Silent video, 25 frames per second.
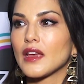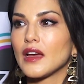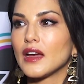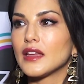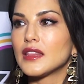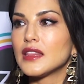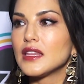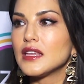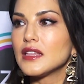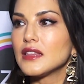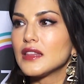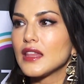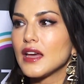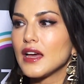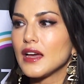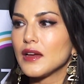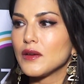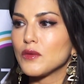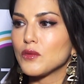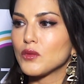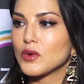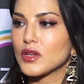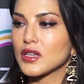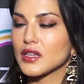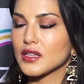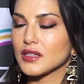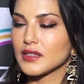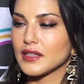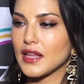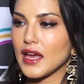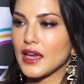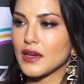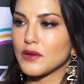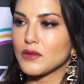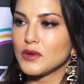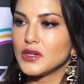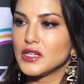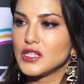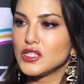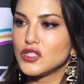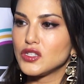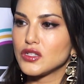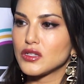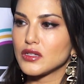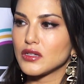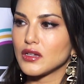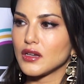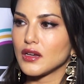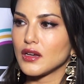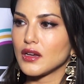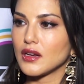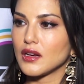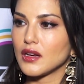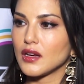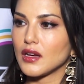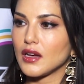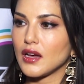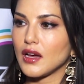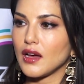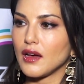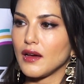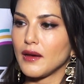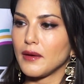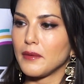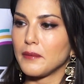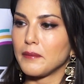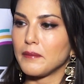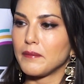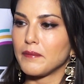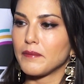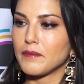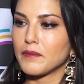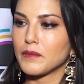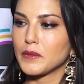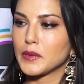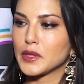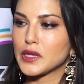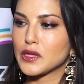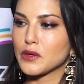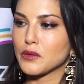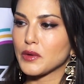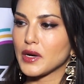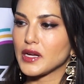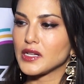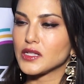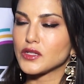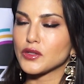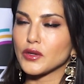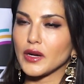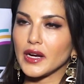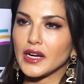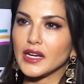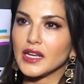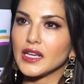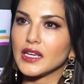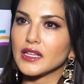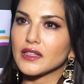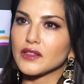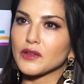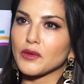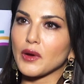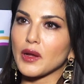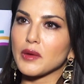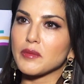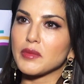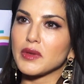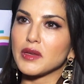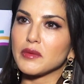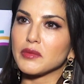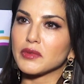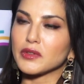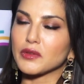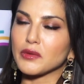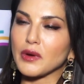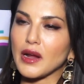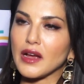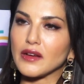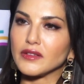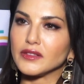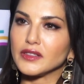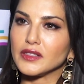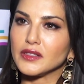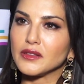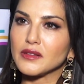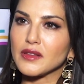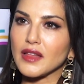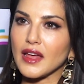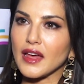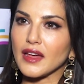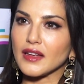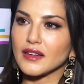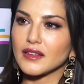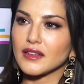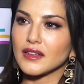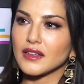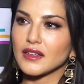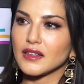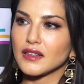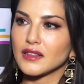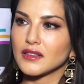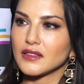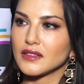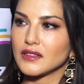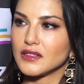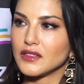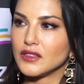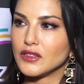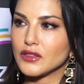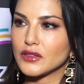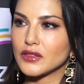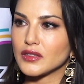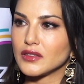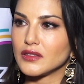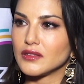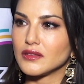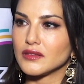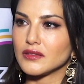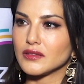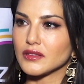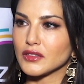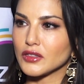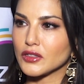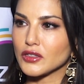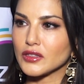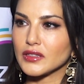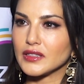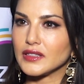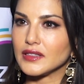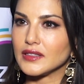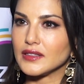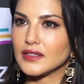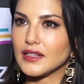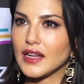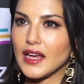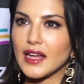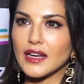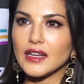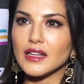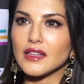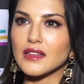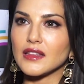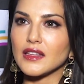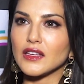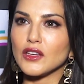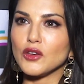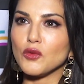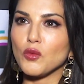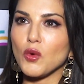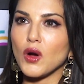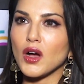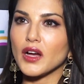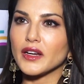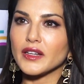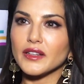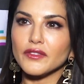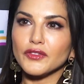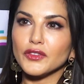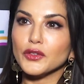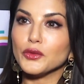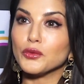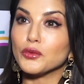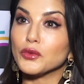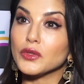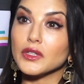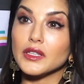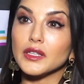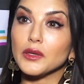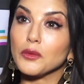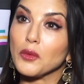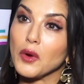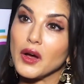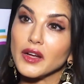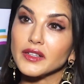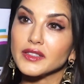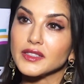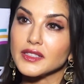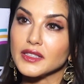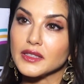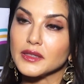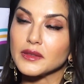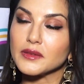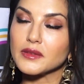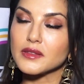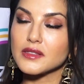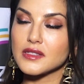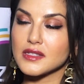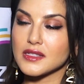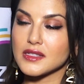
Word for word: I think that with language, with the right training and the right people around you, that you can learn anything you want if you really want to.